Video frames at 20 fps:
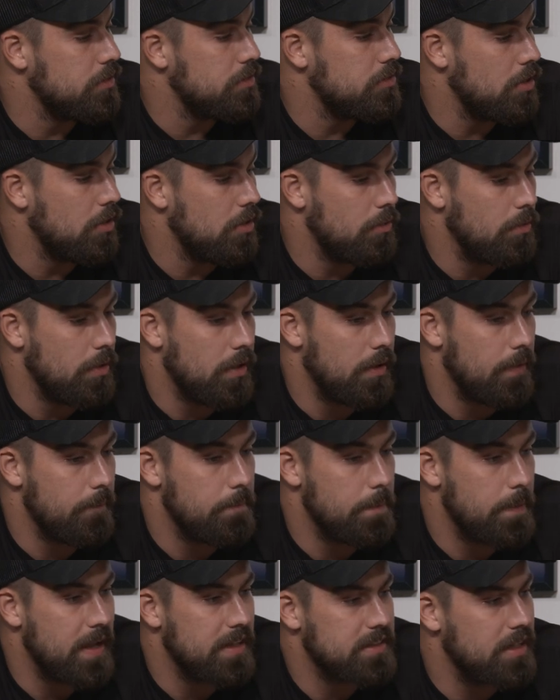So
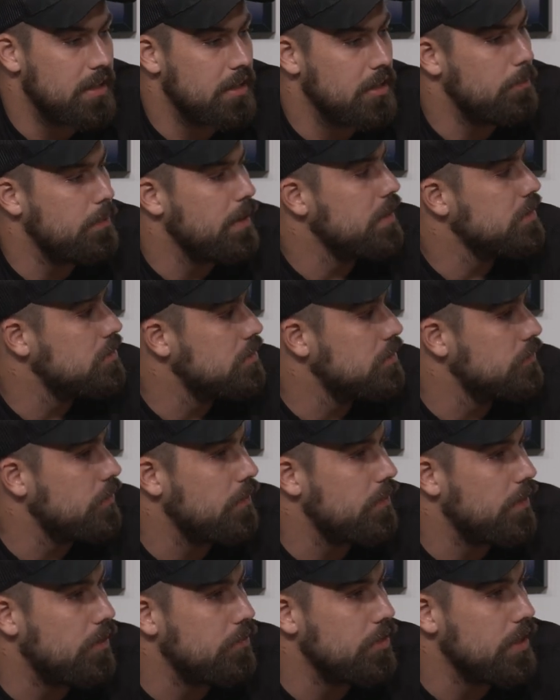that's kind of the basis of
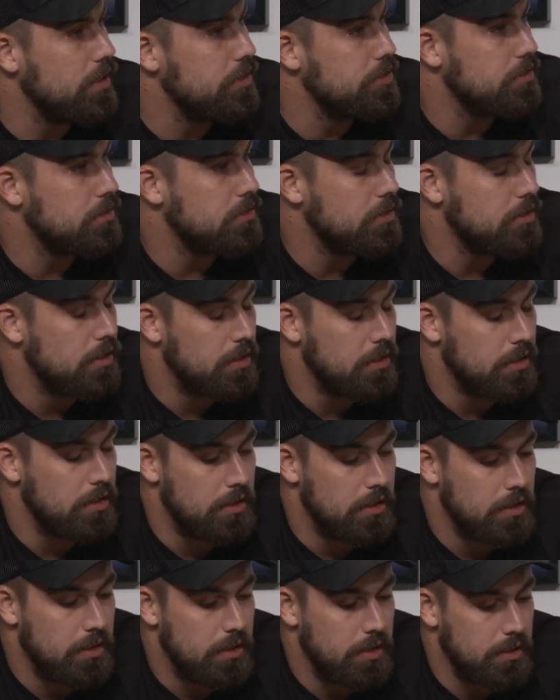our foundation
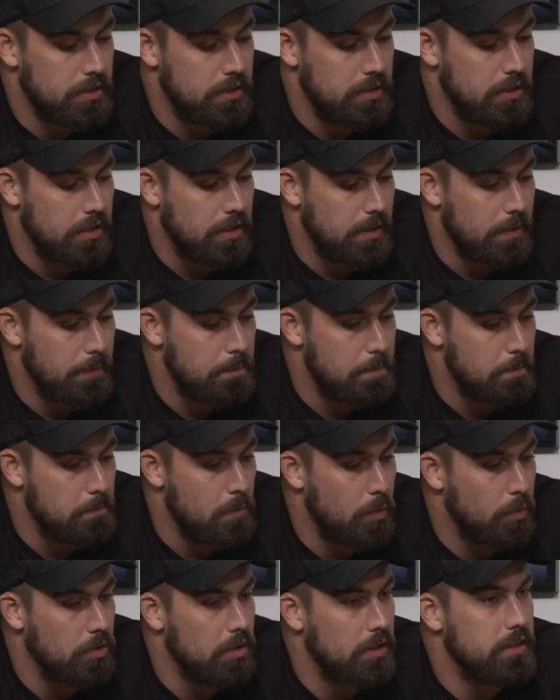and
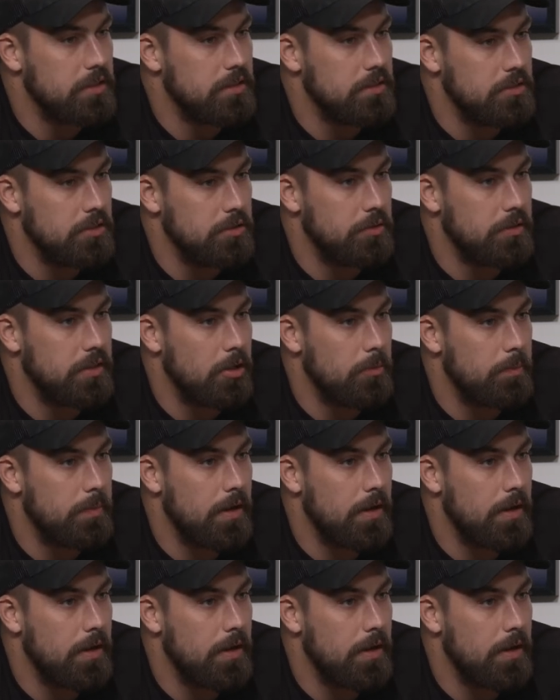what we're looking to do and help